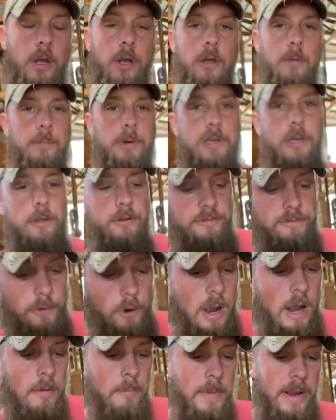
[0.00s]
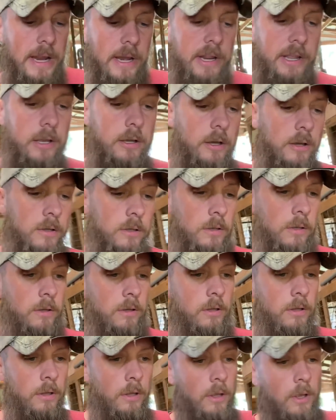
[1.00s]
Because for our media
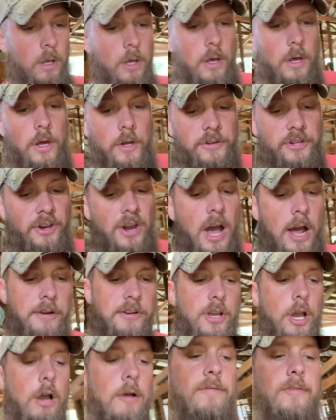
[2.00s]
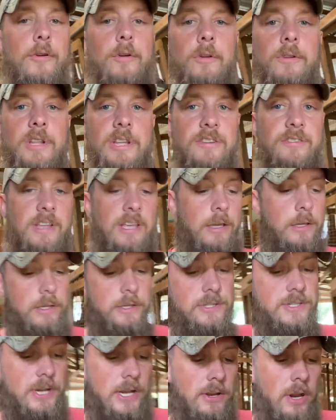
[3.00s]
to not cover these
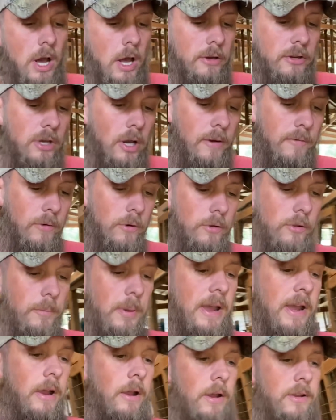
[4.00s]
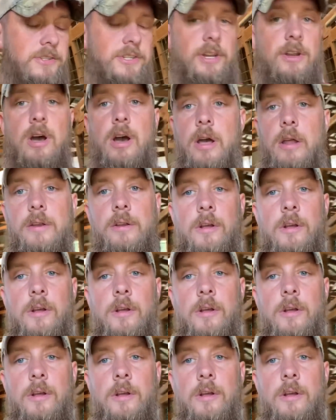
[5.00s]
kids and not cover the parents and not,